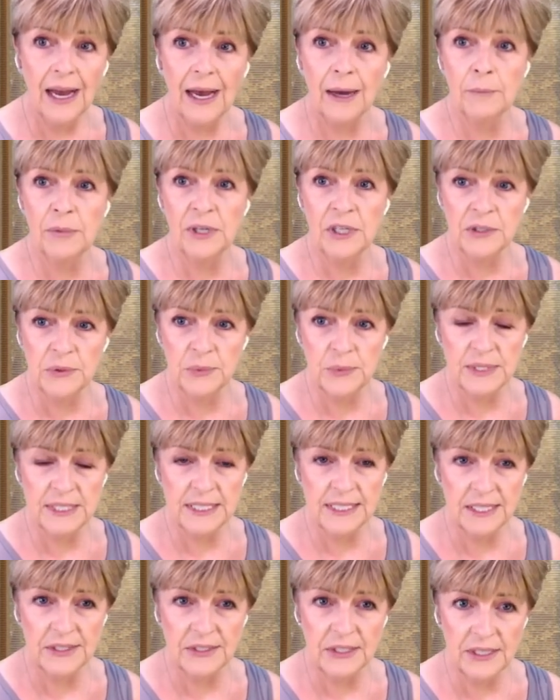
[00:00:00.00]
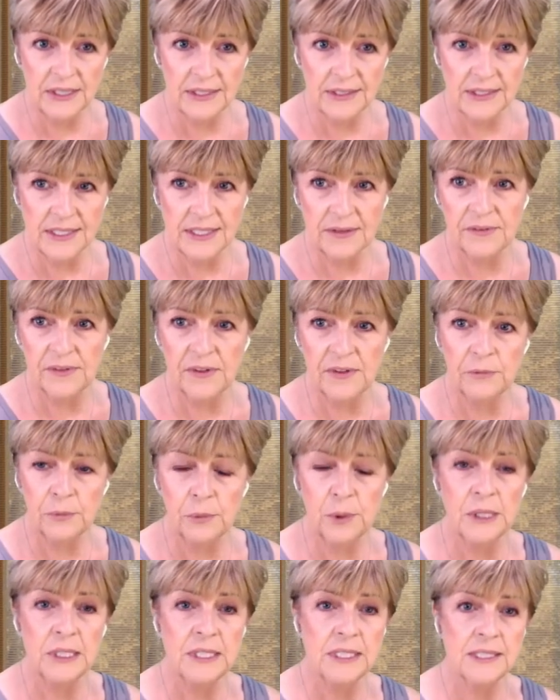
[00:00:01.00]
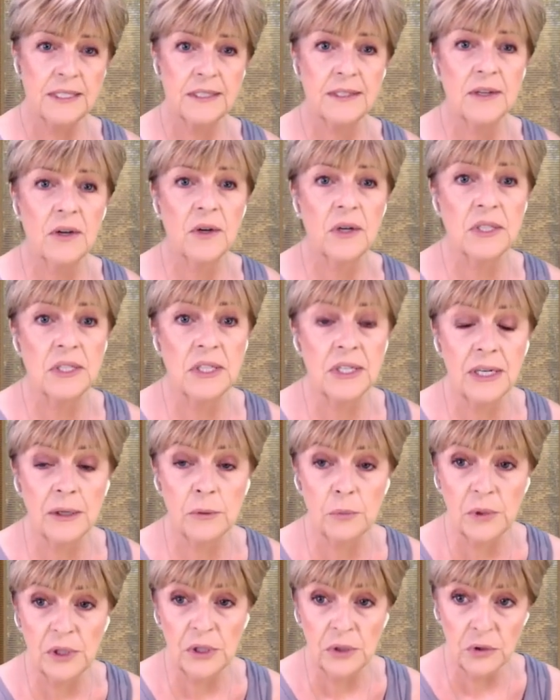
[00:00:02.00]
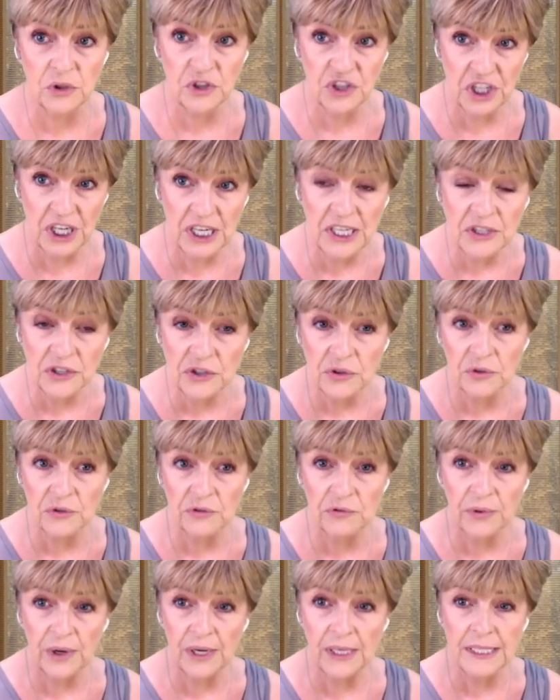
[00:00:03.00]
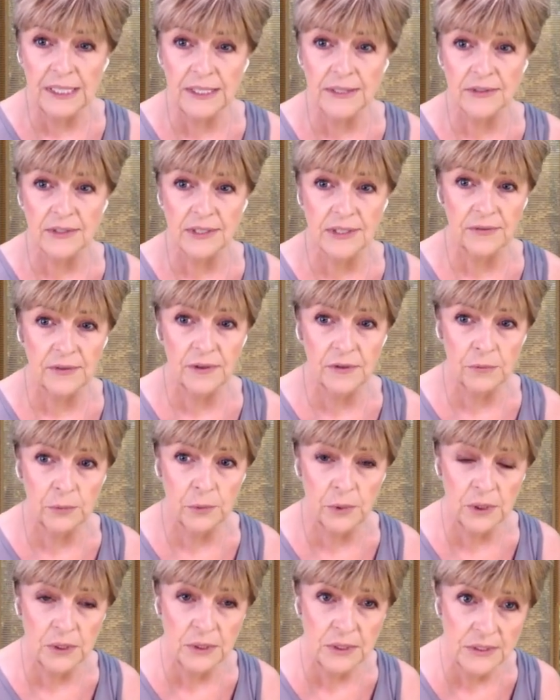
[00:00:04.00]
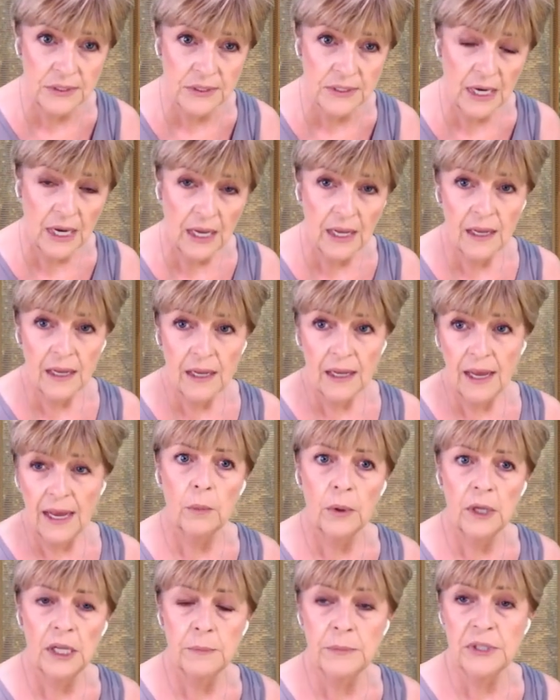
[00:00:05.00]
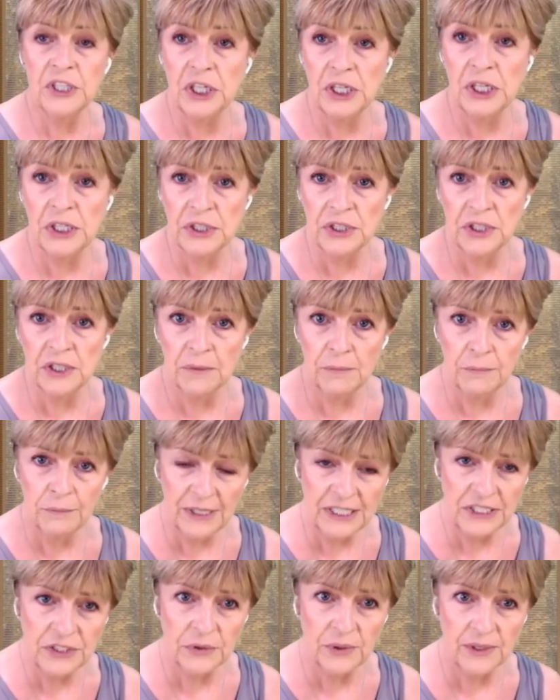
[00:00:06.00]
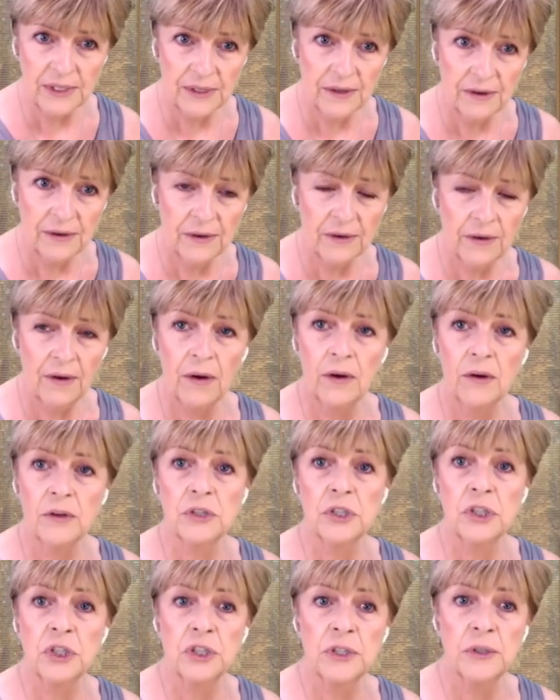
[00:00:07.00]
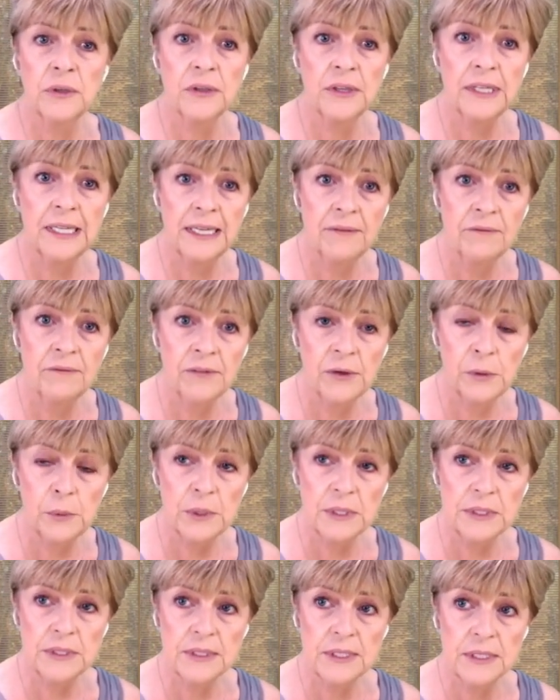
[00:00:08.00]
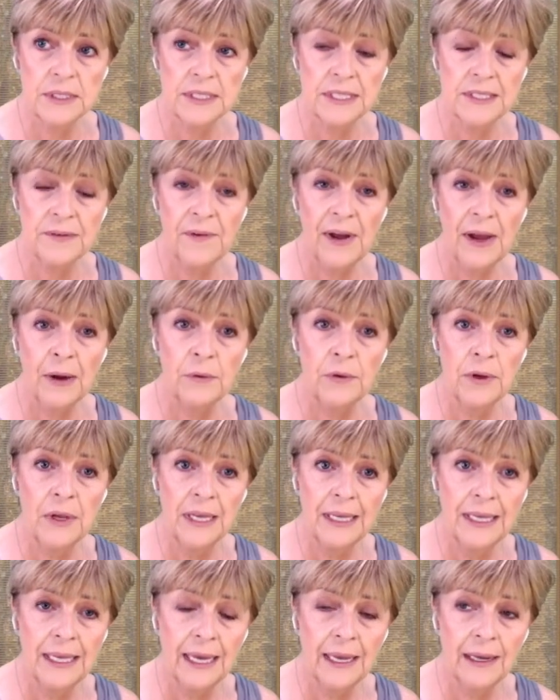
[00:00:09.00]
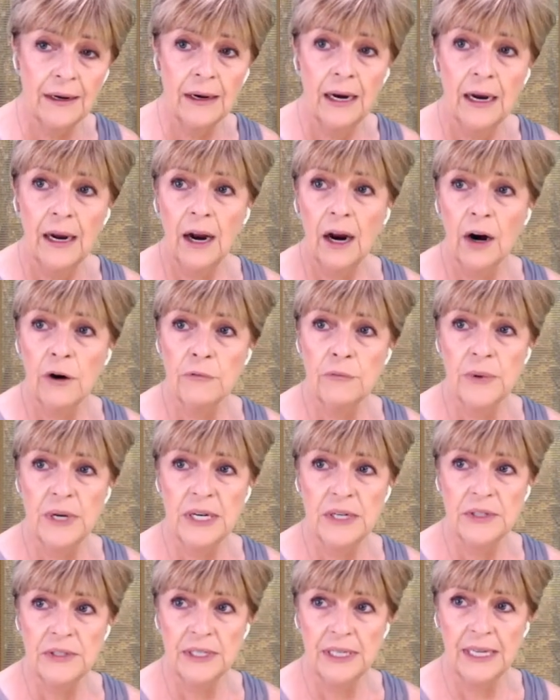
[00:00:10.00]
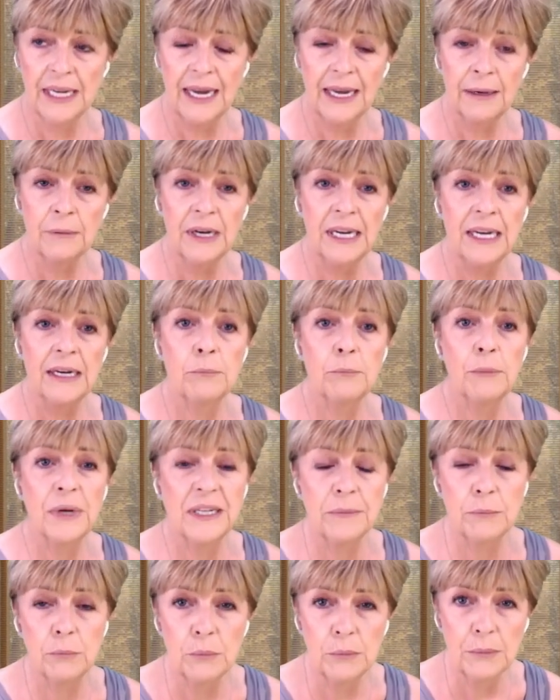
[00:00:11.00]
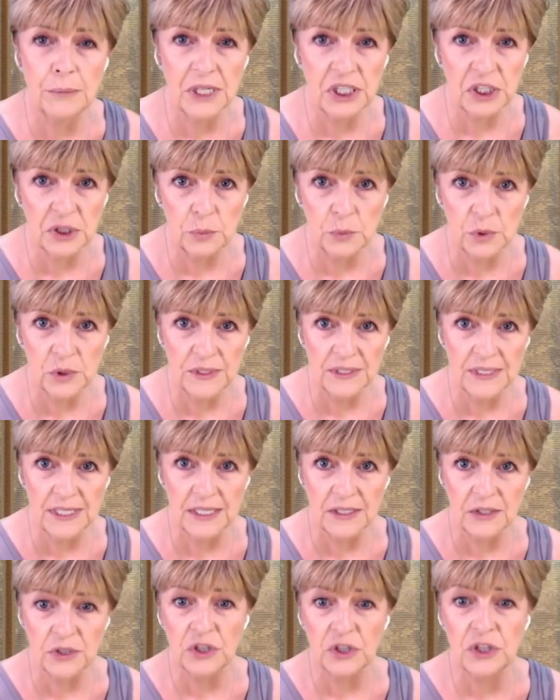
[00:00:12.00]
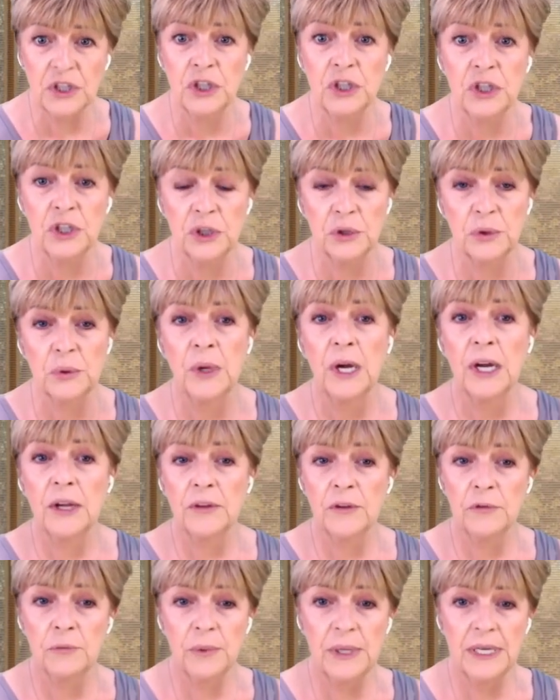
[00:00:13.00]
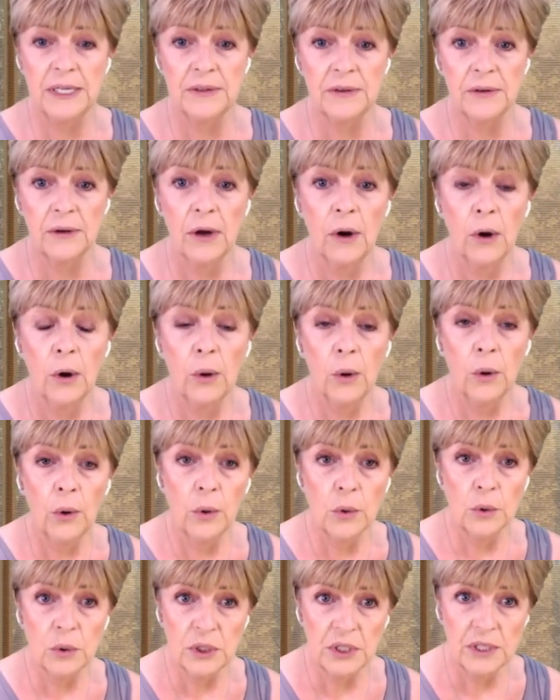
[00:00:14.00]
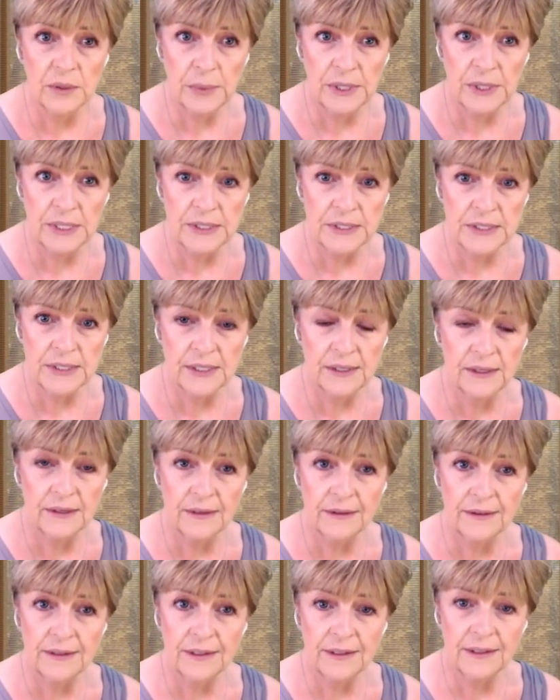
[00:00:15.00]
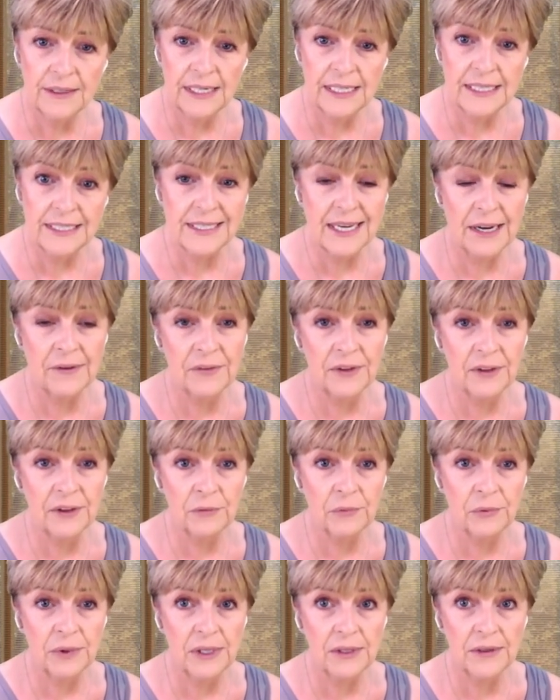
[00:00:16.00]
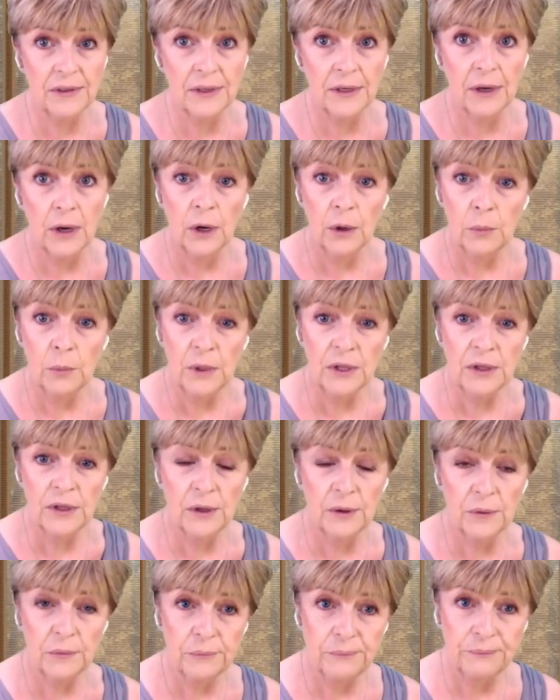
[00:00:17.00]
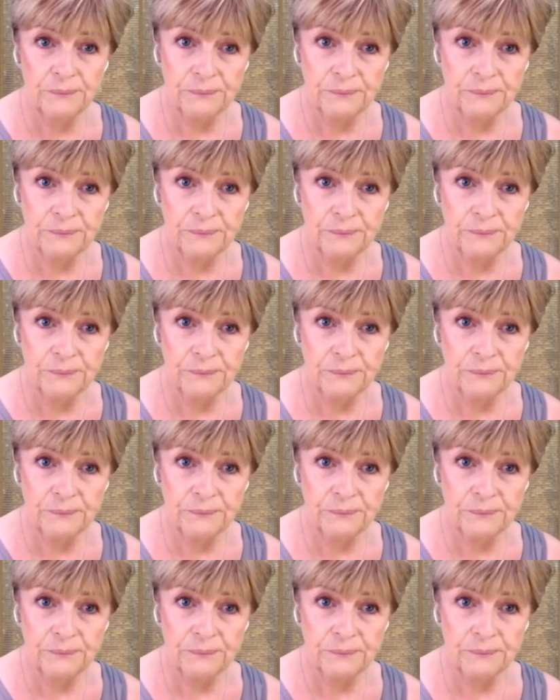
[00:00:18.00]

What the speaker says: And because we're studying the Seven of Wands, this card tonight will not change. On the right, the Seven of Wands. We're going to be changing the Major Arcana card to show you the influences of how you get a reading, and it makes much more sense to you, the reader, or to the person that is having the reading with you.